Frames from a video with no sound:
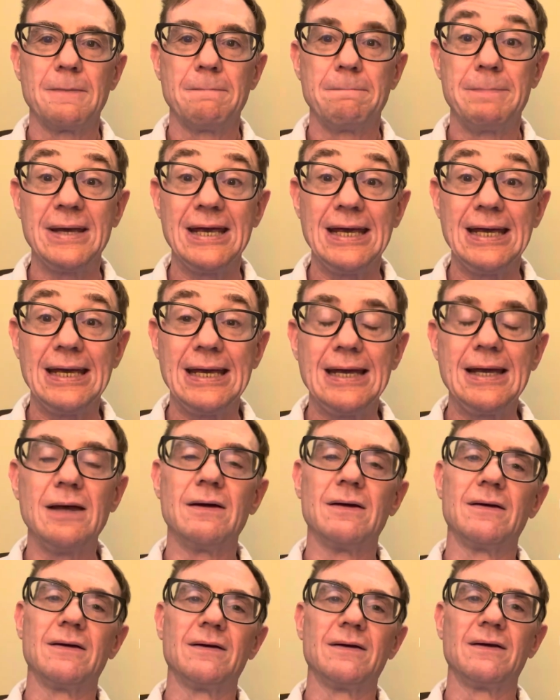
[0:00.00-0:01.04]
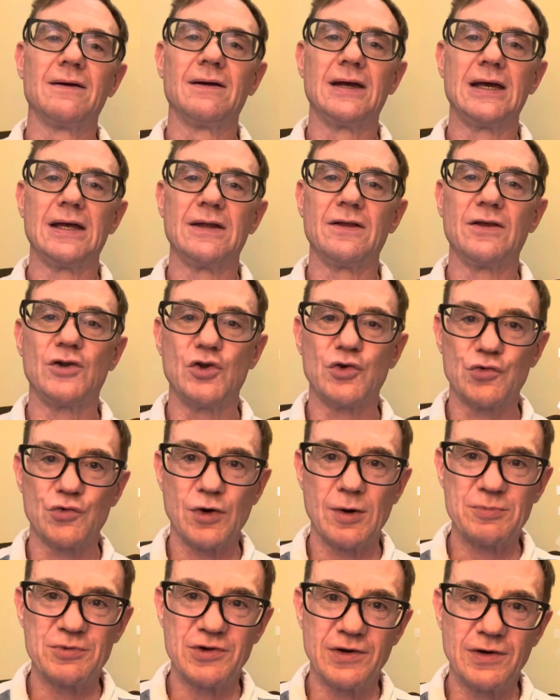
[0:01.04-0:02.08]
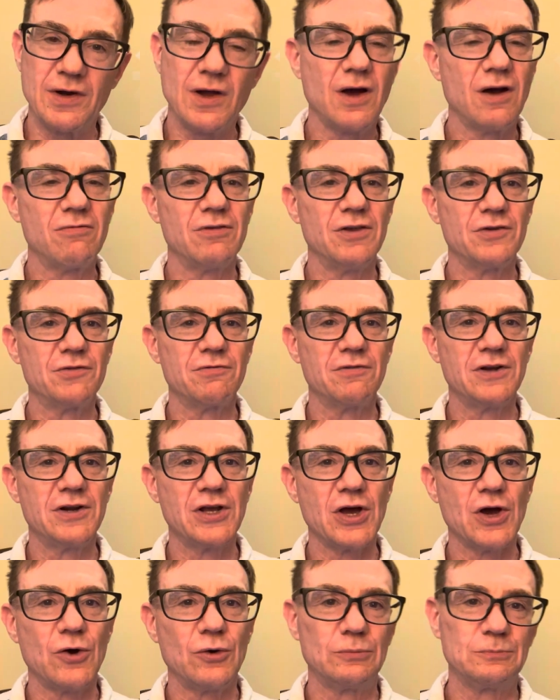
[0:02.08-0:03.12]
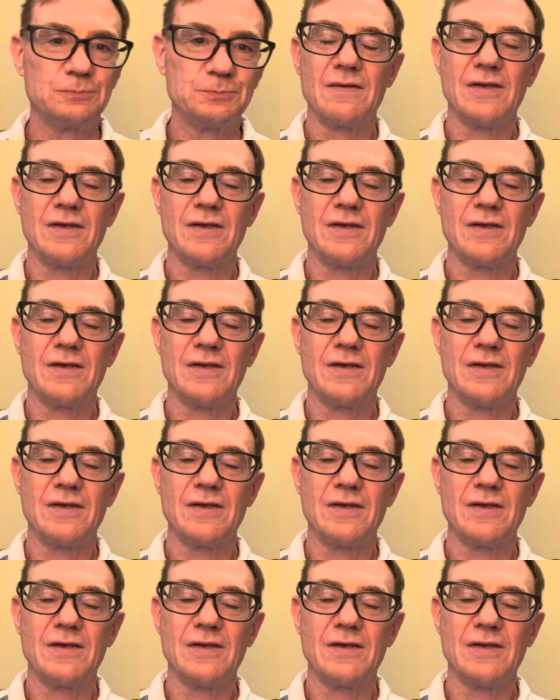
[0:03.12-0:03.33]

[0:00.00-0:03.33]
B in the description of this video.